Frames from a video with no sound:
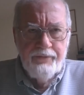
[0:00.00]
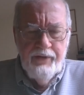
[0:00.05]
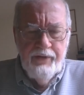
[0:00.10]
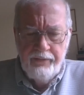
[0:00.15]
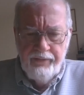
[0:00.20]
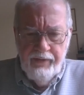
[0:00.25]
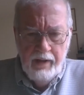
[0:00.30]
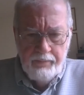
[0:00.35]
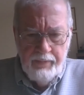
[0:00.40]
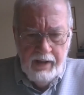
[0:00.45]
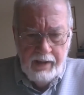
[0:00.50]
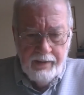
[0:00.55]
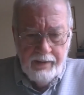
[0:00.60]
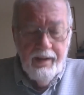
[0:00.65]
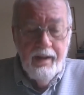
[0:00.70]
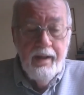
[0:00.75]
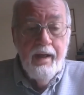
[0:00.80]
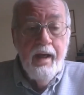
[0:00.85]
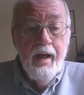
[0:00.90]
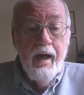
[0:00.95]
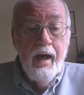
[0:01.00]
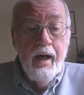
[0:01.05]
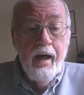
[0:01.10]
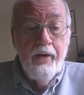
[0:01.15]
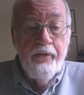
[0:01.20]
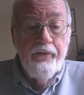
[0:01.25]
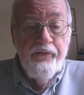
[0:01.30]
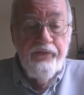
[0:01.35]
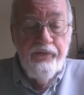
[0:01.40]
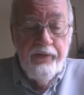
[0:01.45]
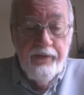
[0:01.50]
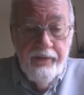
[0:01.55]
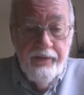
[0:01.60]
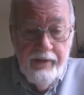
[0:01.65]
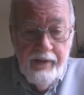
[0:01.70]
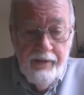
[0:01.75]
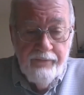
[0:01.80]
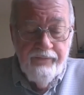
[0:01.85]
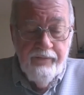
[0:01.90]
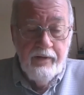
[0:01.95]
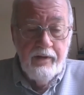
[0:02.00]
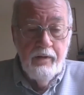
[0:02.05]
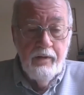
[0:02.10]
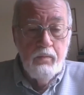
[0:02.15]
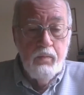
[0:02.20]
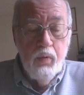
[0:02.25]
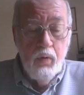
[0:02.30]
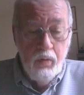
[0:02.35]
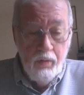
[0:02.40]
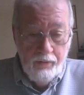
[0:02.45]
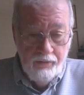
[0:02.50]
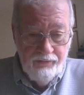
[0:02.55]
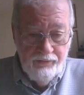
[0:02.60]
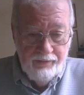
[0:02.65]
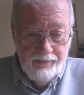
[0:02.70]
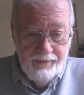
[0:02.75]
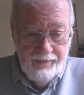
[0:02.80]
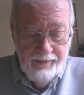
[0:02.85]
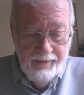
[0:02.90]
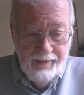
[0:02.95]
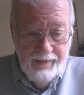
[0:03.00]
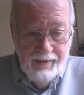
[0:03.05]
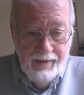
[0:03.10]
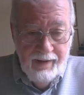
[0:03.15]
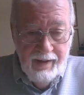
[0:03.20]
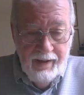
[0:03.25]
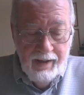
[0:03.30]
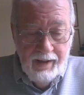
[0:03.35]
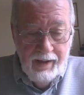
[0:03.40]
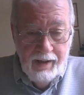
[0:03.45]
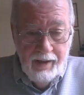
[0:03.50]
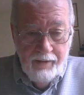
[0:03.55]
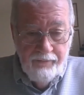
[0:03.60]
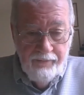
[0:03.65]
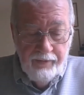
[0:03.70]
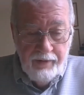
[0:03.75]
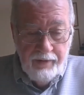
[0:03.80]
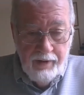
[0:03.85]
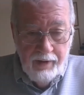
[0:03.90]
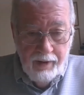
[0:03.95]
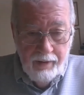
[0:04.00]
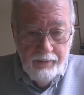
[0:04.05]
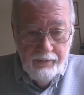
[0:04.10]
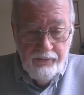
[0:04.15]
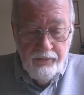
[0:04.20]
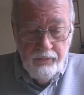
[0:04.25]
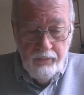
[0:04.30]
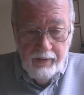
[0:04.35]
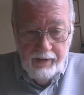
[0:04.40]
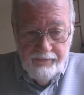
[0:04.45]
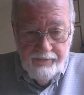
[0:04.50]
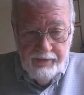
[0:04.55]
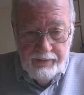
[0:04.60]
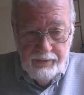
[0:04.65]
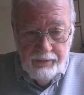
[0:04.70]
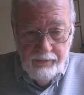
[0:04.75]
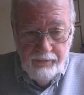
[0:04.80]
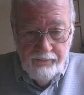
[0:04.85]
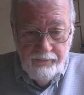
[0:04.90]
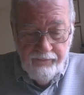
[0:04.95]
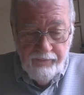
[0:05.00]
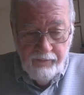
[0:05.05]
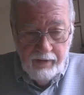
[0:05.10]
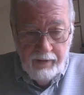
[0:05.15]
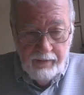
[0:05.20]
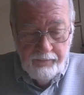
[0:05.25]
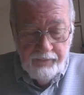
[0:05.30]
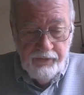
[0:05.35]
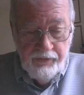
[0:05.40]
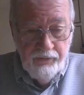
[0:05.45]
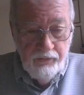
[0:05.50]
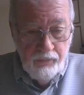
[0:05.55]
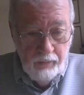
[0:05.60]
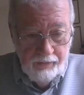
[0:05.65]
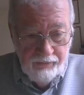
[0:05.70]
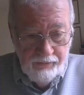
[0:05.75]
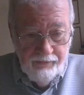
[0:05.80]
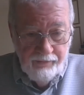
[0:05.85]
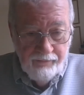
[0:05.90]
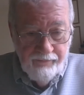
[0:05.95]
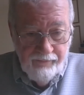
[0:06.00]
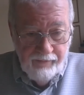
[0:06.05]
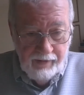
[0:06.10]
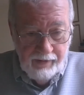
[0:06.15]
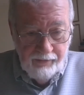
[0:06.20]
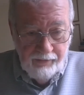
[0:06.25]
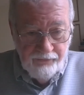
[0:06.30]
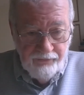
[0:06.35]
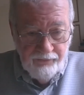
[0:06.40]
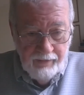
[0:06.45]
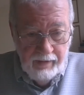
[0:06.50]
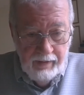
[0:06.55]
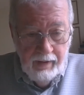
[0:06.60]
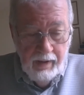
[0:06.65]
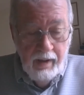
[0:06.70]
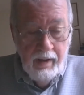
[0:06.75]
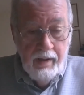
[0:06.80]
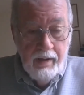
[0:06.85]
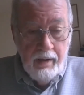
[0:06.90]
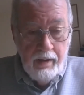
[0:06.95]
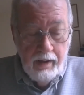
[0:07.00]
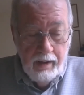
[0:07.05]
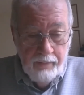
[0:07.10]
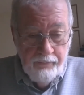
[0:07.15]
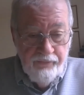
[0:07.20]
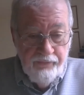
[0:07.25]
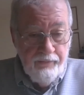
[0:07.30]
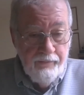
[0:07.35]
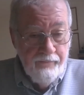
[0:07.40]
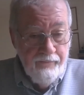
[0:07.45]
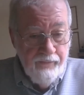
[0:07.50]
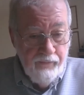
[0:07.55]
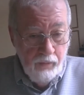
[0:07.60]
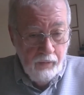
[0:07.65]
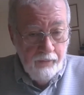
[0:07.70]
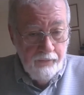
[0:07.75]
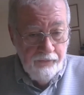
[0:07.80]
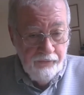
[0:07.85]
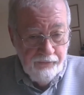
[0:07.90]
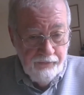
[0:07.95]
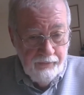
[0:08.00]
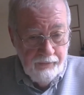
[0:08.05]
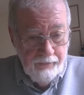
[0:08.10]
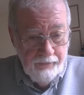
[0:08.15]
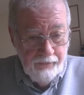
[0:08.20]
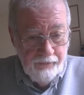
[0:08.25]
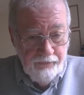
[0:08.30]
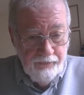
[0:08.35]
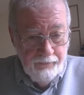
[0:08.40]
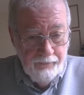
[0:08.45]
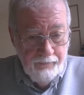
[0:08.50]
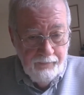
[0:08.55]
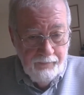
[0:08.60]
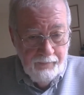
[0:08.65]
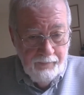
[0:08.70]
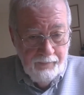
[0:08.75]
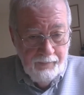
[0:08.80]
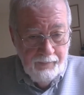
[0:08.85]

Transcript: I'll take that back. A significant portion of the college revenue from tuition fees comes from foreign students.